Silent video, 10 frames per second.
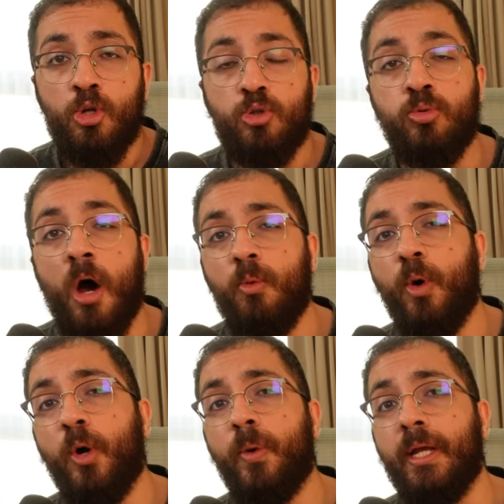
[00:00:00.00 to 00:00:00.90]
do not
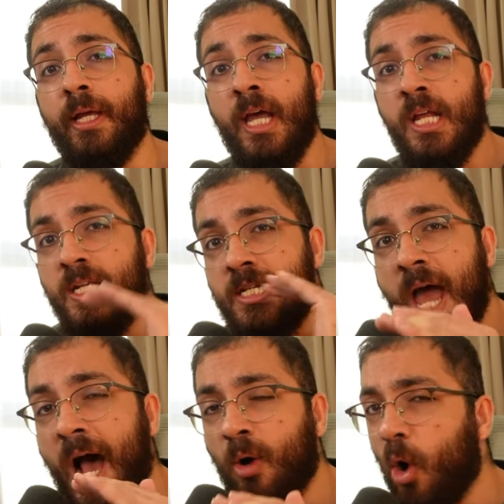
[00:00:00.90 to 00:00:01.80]
worry.
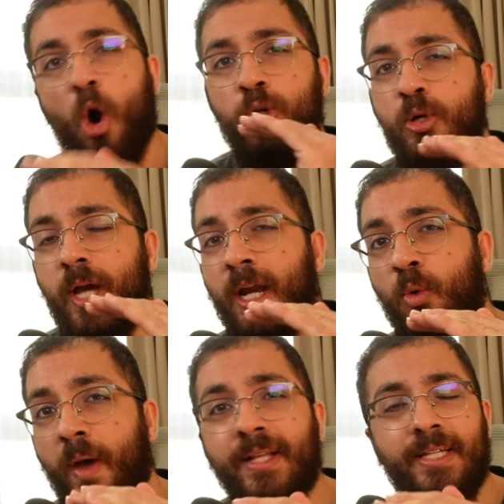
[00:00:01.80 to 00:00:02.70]
Now all you gotta
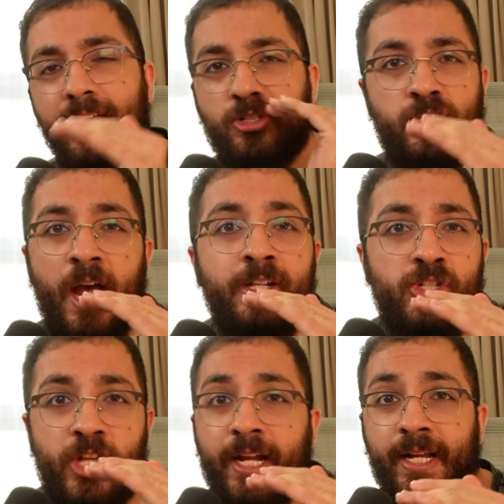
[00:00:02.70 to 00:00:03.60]
wait is ten
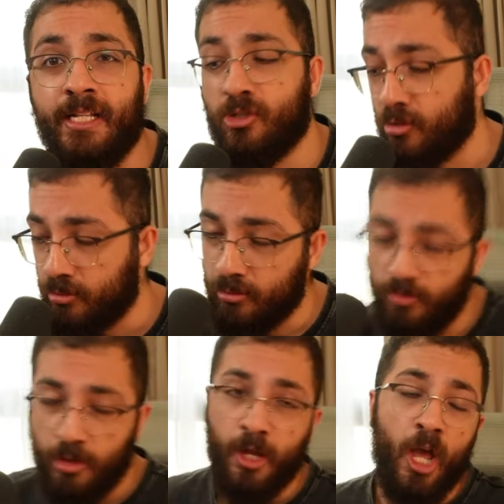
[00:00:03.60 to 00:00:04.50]
seconds.
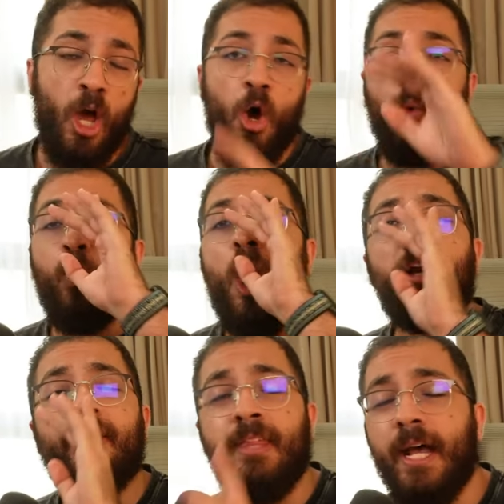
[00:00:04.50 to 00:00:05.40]

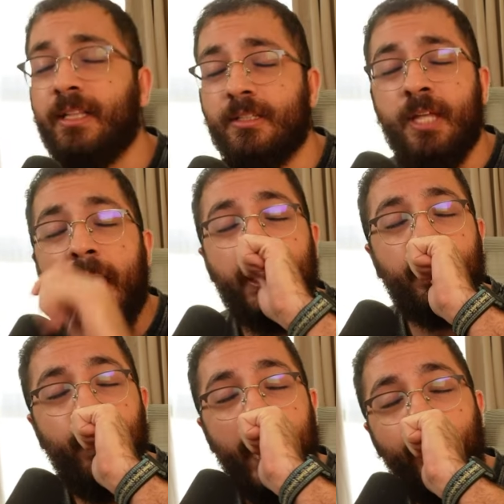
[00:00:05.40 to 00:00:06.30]
Worth it! Take
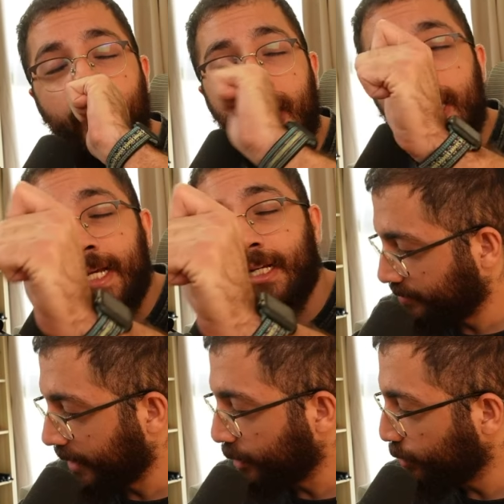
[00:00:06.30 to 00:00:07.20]
my money!
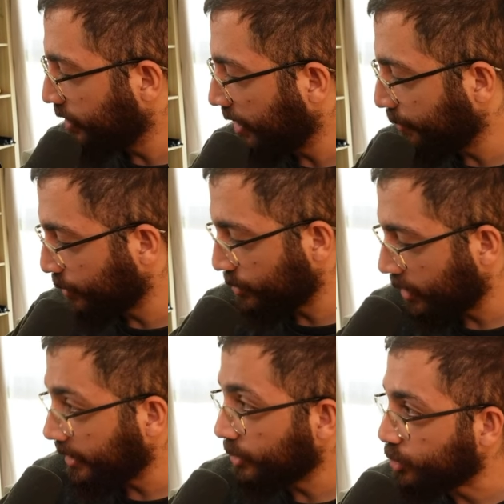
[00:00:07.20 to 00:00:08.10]
My new table is
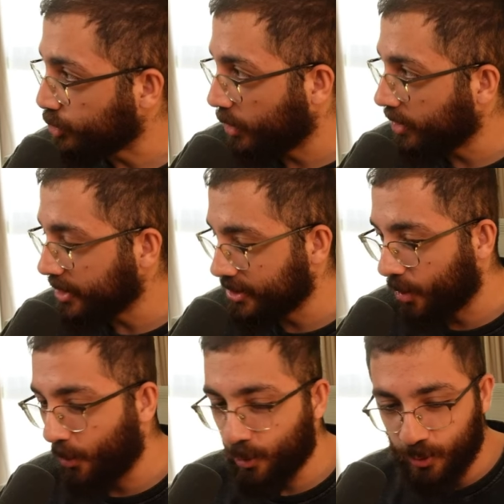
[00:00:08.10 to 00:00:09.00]
not as strong as the
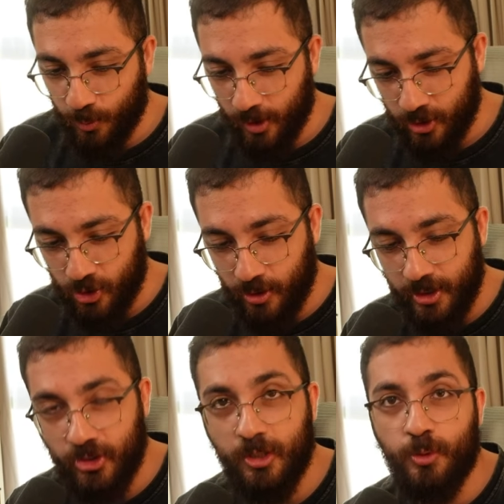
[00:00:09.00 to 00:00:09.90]
old one.
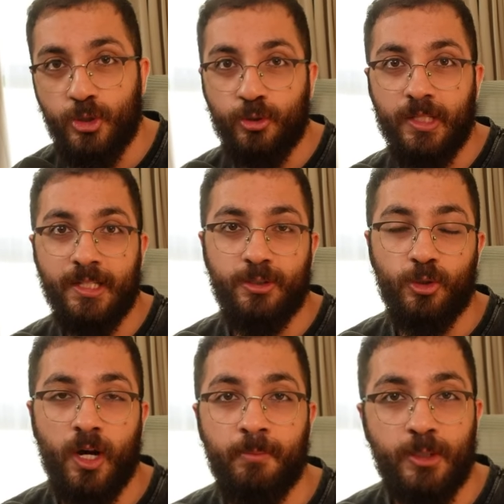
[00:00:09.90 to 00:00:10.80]
Sony, see what you did? You
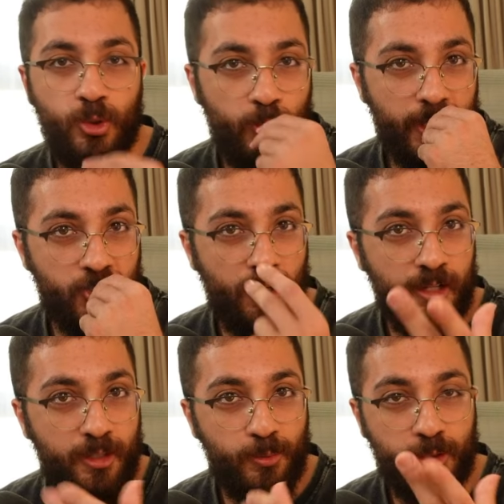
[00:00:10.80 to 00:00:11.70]
got me too
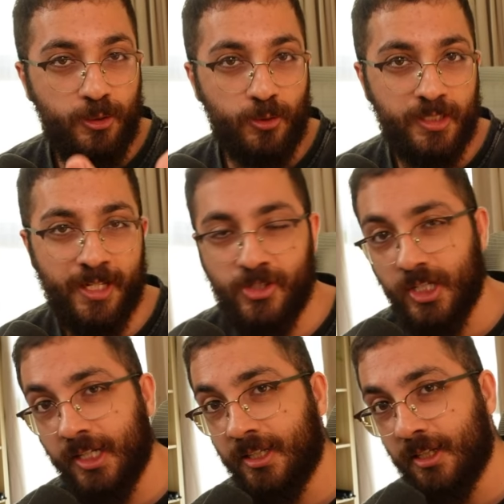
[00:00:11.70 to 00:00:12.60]
excited with your ten
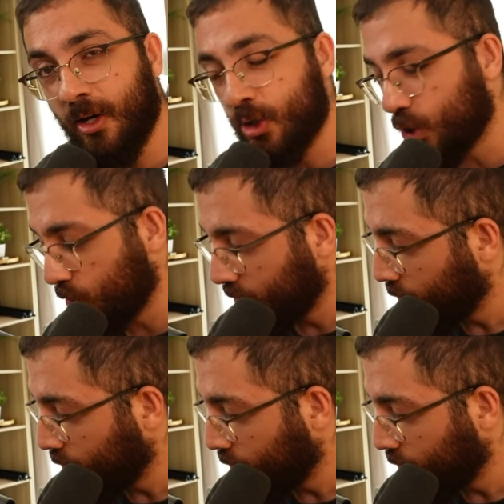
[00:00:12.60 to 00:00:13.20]
second launch